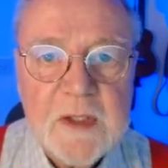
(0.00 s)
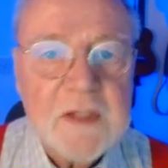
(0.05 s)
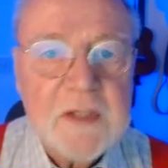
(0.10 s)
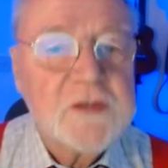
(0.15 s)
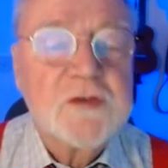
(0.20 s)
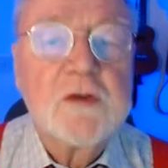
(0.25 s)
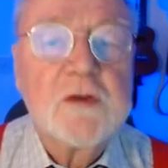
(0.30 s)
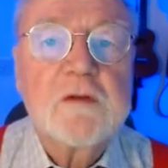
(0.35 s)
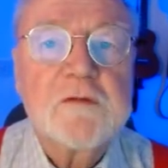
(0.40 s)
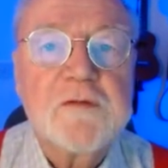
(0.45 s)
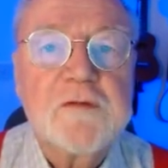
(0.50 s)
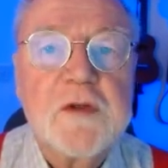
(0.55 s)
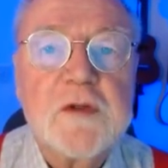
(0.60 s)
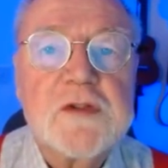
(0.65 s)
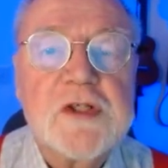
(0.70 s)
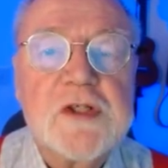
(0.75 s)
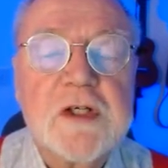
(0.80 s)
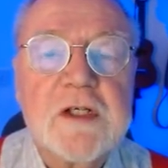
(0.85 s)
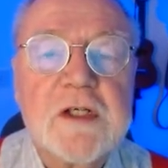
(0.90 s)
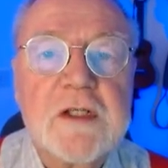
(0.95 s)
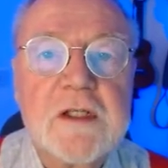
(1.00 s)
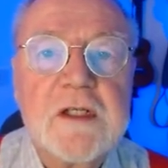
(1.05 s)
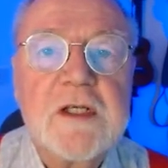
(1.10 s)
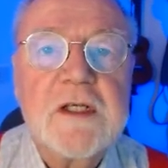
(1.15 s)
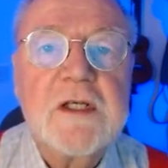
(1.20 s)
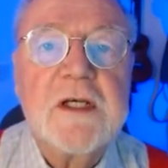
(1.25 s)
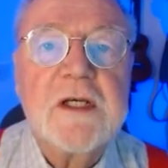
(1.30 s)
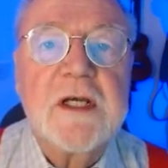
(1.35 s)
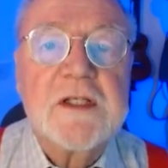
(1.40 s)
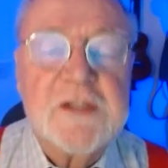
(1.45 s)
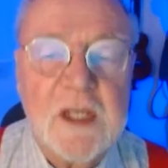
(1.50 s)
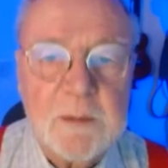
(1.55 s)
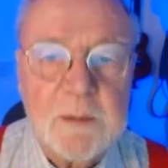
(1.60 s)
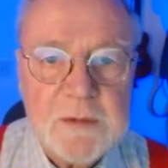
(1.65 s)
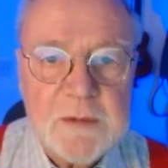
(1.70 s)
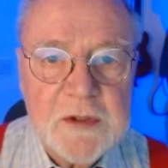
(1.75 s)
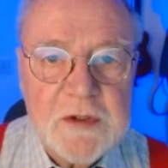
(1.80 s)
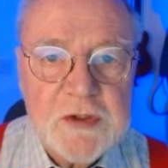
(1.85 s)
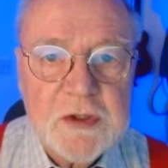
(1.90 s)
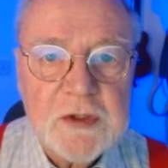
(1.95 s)
It's not future, it's
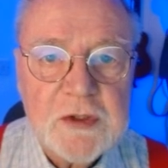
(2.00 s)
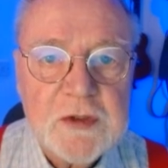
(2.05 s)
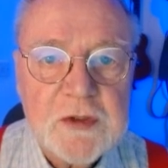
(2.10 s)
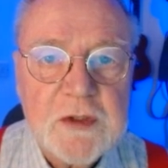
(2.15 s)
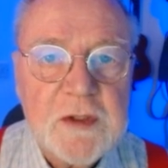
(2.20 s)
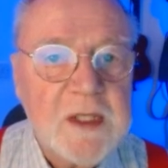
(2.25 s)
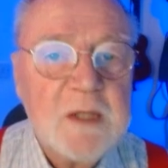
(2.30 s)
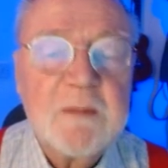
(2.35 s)
up to John.